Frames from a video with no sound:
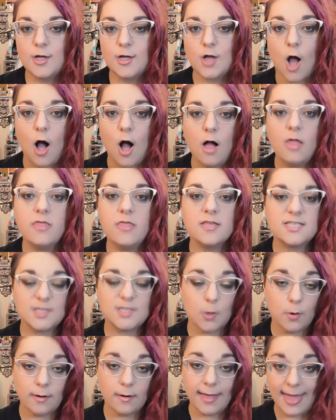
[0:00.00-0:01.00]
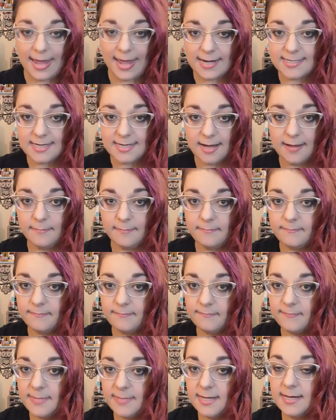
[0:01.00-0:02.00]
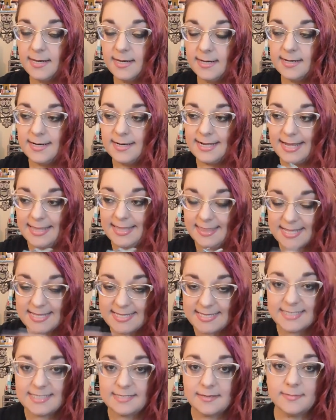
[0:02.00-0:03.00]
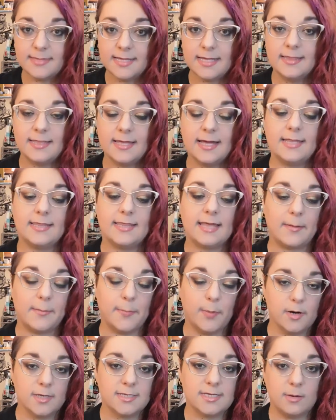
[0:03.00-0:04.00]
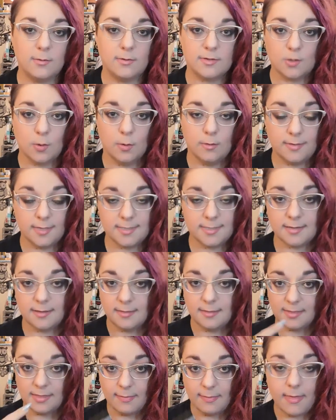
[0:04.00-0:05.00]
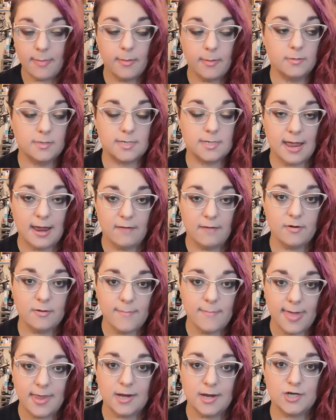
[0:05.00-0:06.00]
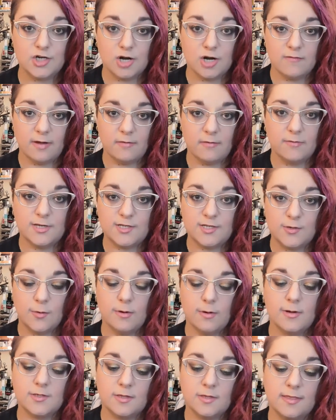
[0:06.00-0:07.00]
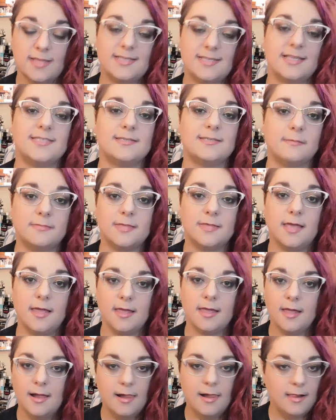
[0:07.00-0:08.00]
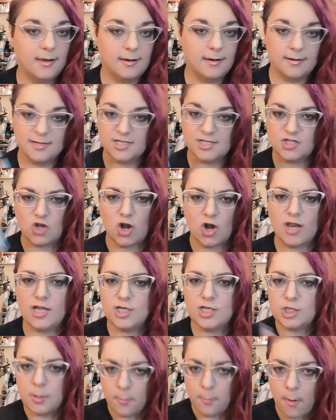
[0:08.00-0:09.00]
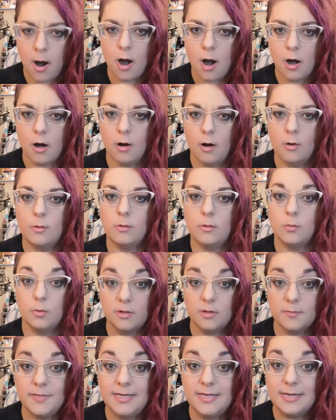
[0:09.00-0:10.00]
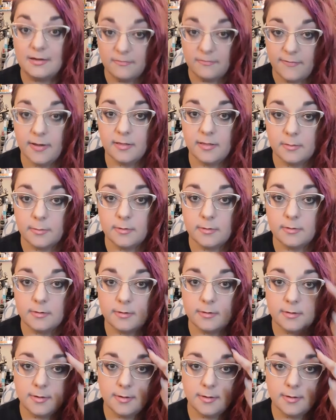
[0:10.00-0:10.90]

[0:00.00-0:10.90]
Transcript: Call the store ahead of time. And this is something that that person was going to send with the memo to every manager of every store. So this is something starting tomorrow will be available.